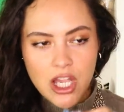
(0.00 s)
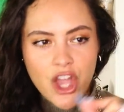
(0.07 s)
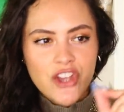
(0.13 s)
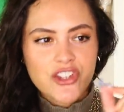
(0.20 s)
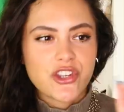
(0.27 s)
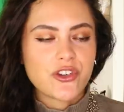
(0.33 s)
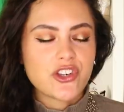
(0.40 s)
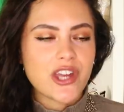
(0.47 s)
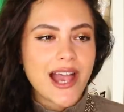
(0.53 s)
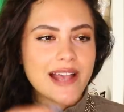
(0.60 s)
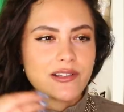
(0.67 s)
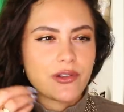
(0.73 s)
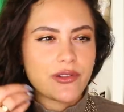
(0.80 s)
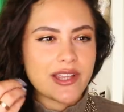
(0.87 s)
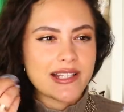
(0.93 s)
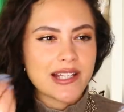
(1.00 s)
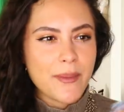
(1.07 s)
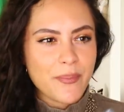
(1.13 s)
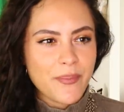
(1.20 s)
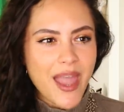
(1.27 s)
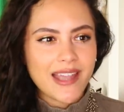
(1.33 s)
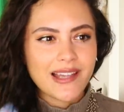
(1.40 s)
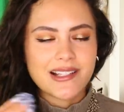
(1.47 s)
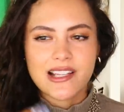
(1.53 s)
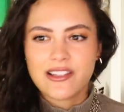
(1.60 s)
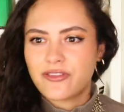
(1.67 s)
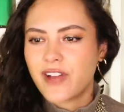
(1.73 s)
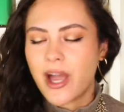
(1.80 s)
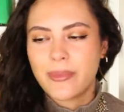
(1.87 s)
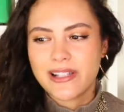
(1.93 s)
So she has all these amazing,
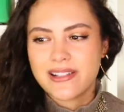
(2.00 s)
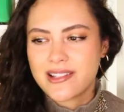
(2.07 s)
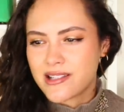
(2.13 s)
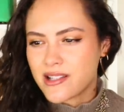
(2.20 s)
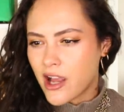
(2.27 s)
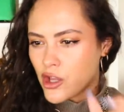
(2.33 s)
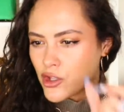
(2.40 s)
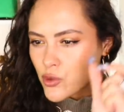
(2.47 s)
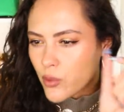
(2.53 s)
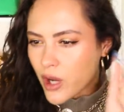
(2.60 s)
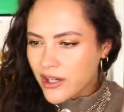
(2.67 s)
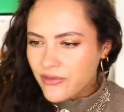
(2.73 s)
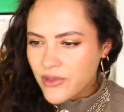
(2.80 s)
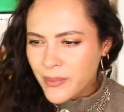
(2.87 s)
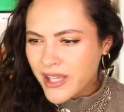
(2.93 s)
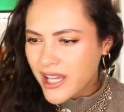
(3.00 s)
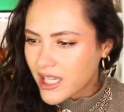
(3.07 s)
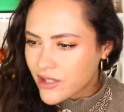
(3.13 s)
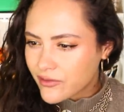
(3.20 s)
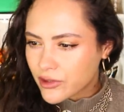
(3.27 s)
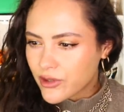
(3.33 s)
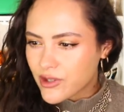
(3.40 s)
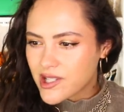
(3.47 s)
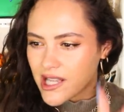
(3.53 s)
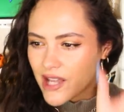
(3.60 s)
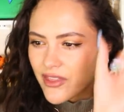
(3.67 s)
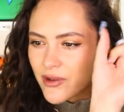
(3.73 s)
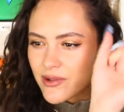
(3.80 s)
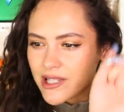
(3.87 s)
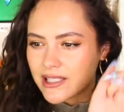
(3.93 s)
fabulous designs. One of them kind of looks like
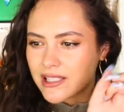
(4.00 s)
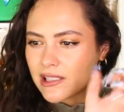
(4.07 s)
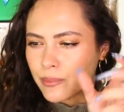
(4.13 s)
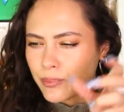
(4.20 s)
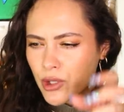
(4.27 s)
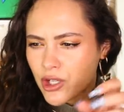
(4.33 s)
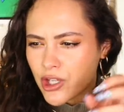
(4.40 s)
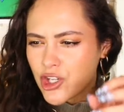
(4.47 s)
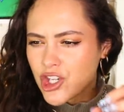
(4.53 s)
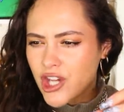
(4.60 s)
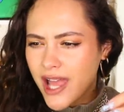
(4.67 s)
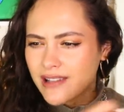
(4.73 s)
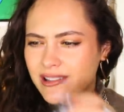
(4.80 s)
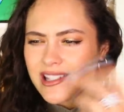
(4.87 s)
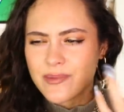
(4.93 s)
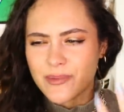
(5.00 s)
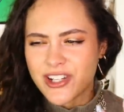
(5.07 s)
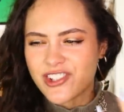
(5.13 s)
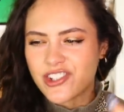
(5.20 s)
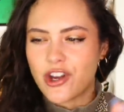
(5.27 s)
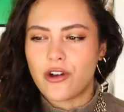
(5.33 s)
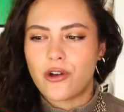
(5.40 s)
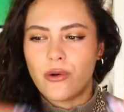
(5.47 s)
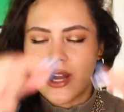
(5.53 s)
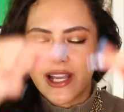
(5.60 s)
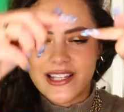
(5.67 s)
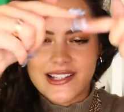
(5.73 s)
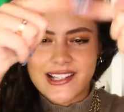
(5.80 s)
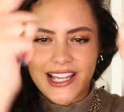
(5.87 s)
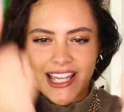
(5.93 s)
those like little pucker shells, but it's not quite.
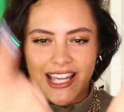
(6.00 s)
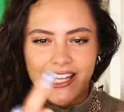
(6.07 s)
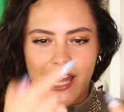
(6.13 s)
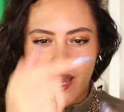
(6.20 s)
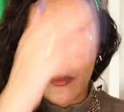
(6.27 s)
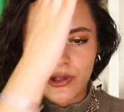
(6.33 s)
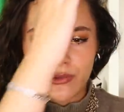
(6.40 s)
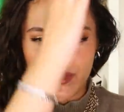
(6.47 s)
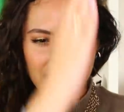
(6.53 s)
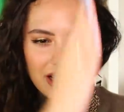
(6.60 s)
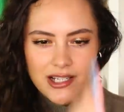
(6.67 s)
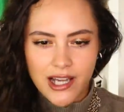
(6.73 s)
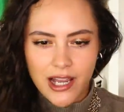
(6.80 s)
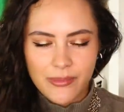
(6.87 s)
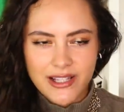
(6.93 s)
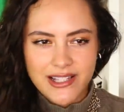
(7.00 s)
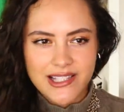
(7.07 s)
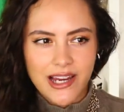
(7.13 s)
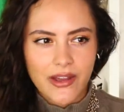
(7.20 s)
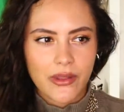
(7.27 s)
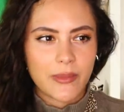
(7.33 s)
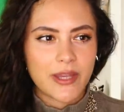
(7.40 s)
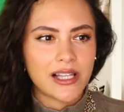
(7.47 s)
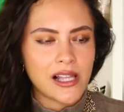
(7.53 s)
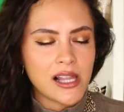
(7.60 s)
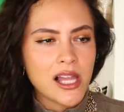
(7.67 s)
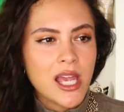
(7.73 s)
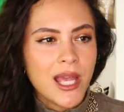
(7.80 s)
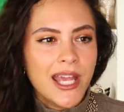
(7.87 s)
It's like enamel with the diamonds down the middle.